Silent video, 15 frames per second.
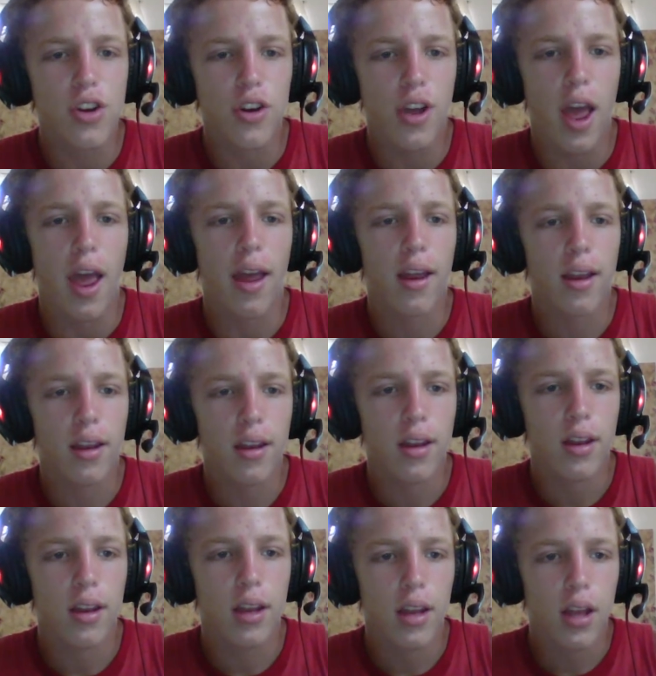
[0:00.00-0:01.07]
Okay.
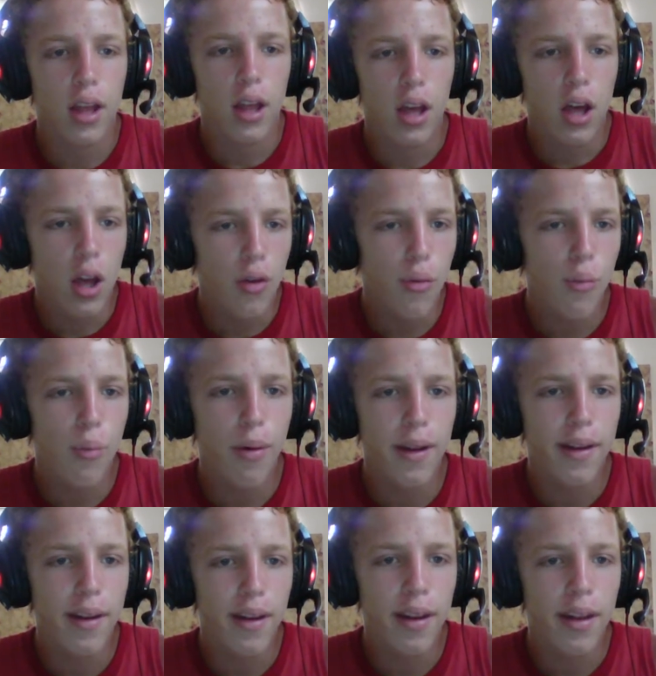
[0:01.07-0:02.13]
But
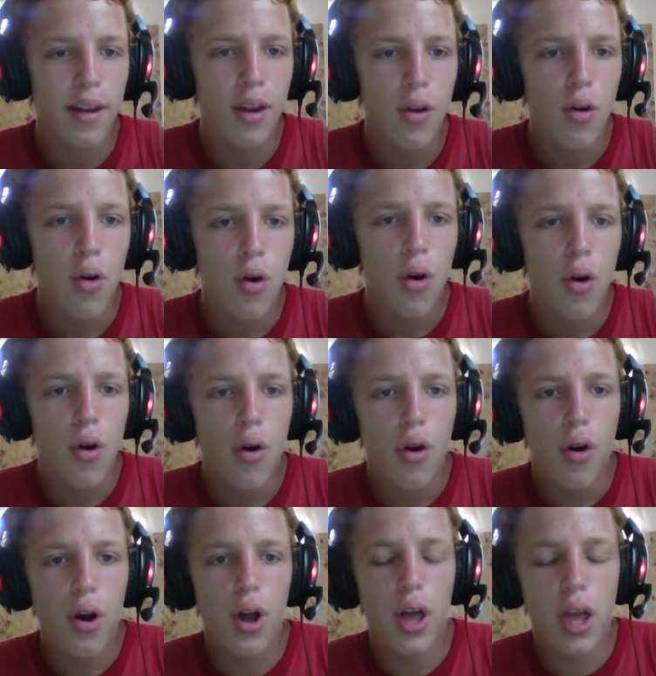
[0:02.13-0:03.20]

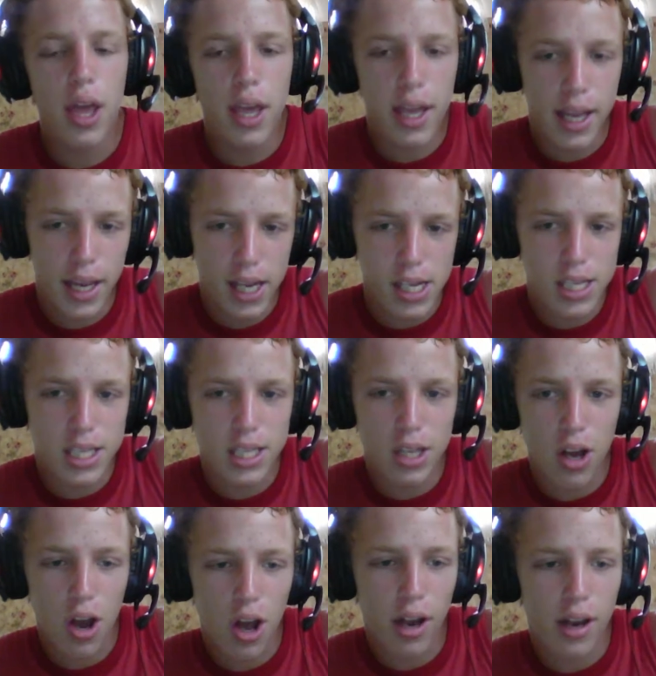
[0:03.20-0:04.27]
he's
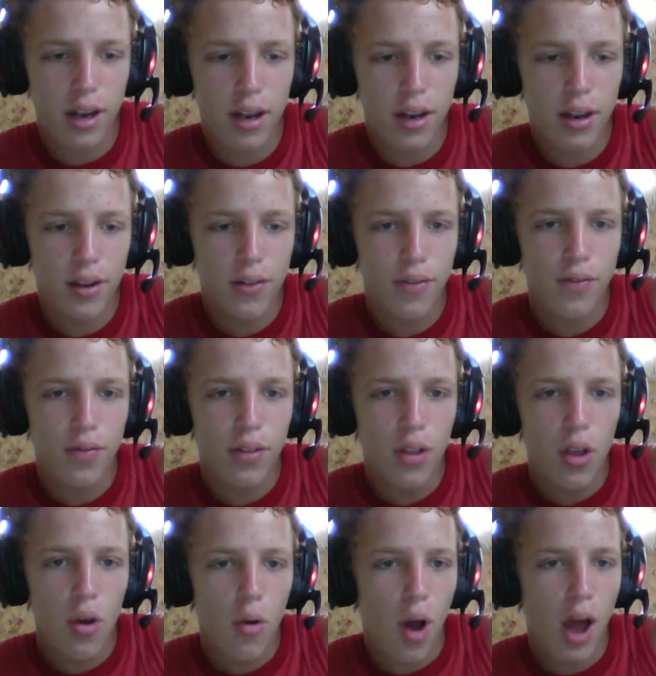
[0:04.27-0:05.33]
not.
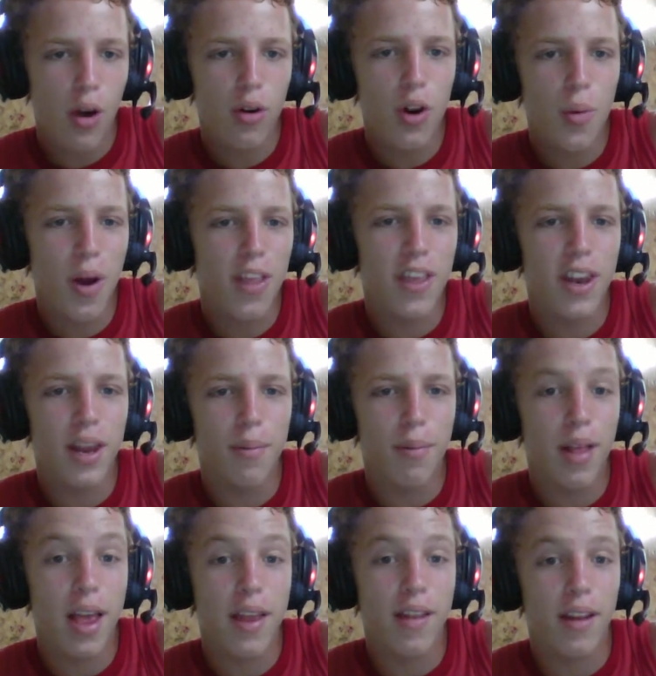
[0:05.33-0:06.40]
I don't know why they didn't
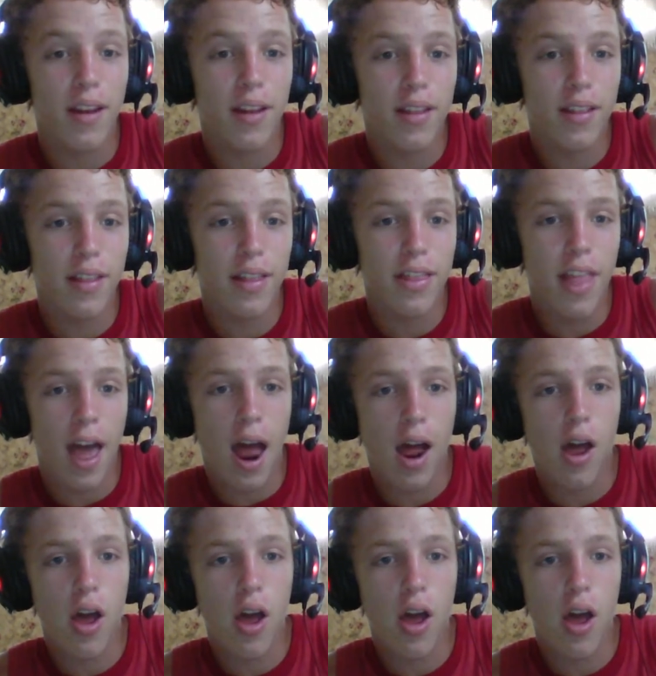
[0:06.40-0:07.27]
play that.